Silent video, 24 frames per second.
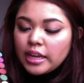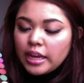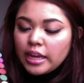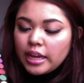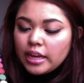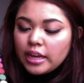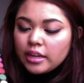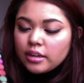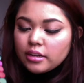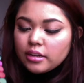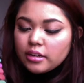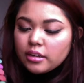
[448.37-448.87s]

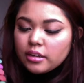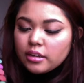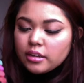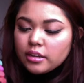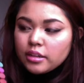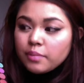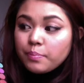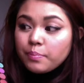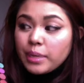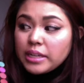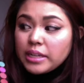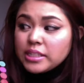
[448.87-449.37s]
And the
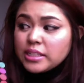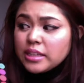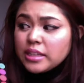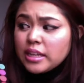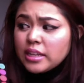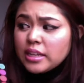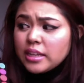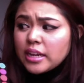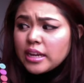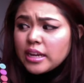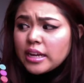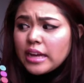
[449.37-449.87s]
best thing
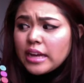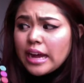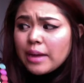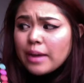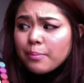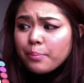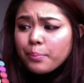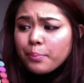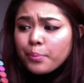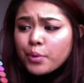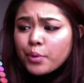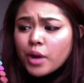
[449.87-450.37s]
that I
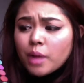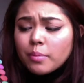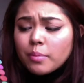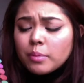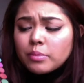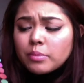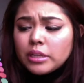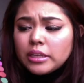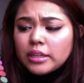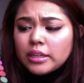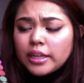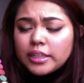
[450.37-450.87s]

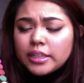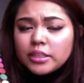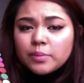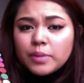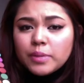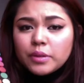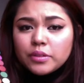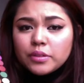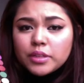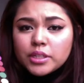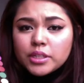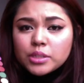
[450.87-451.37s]
probably liked
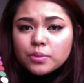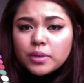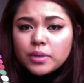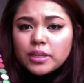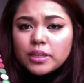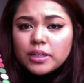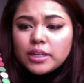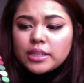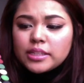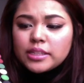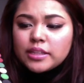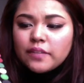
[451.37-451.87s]
about this one
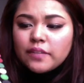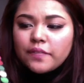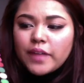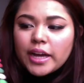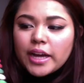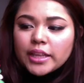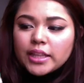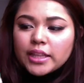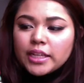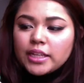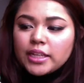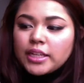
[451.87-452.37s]
is the
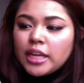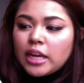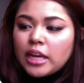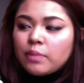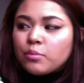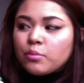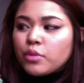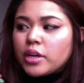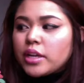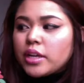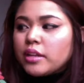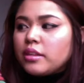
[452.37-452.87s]
fact that it
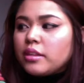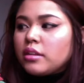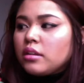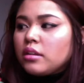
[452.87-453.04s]
came with